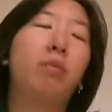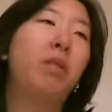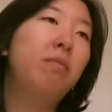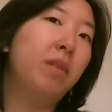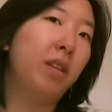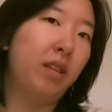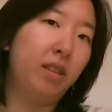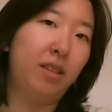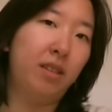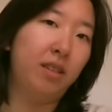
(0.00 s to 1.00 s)
been a
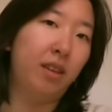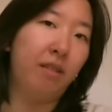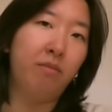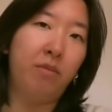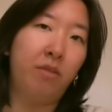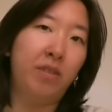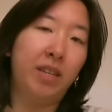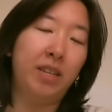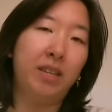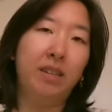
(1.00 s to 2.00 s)
minute since I've moved
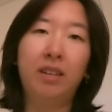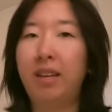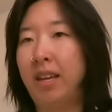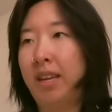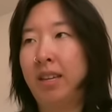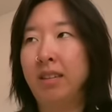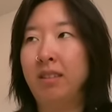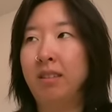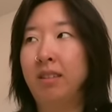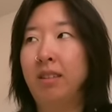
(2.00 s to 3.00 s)
in
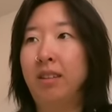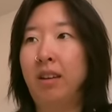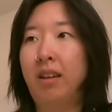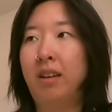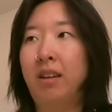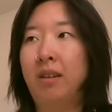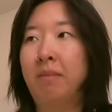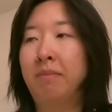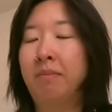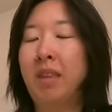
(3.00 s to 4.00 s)
and
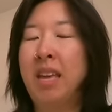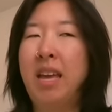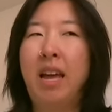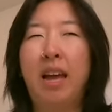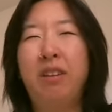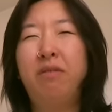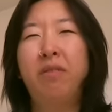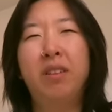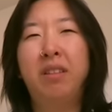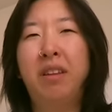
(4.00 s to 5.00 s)
um, I don't
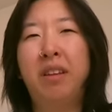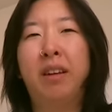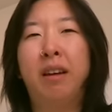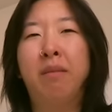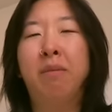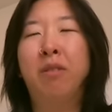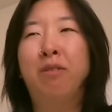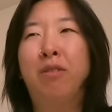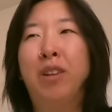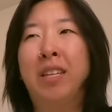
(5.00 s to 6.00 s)
feel like I'm
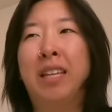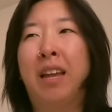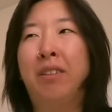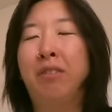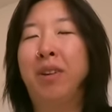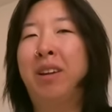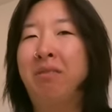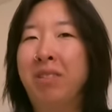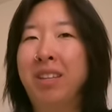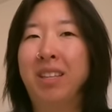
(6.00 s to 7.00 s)
fully satisfied
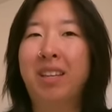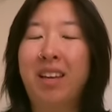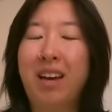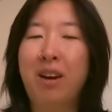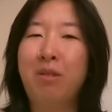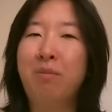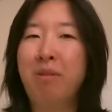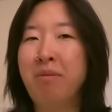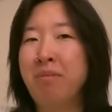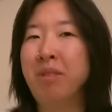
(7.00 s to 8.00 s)
with how my
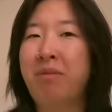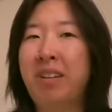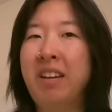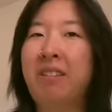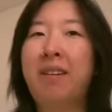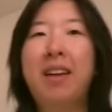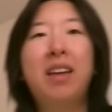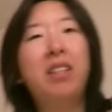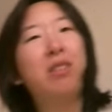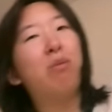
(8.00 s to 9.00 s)
room is right now.
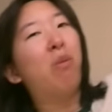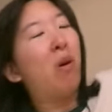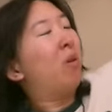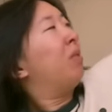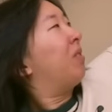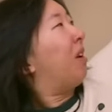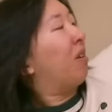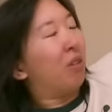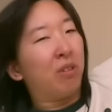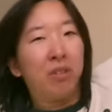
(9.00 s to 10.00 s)
The walls
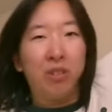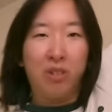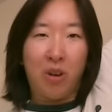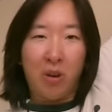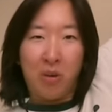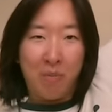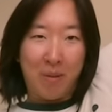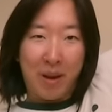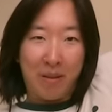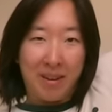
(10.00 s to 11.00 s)
are so
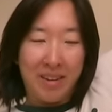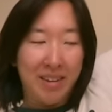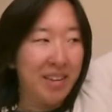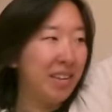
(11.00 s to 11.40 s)
barren.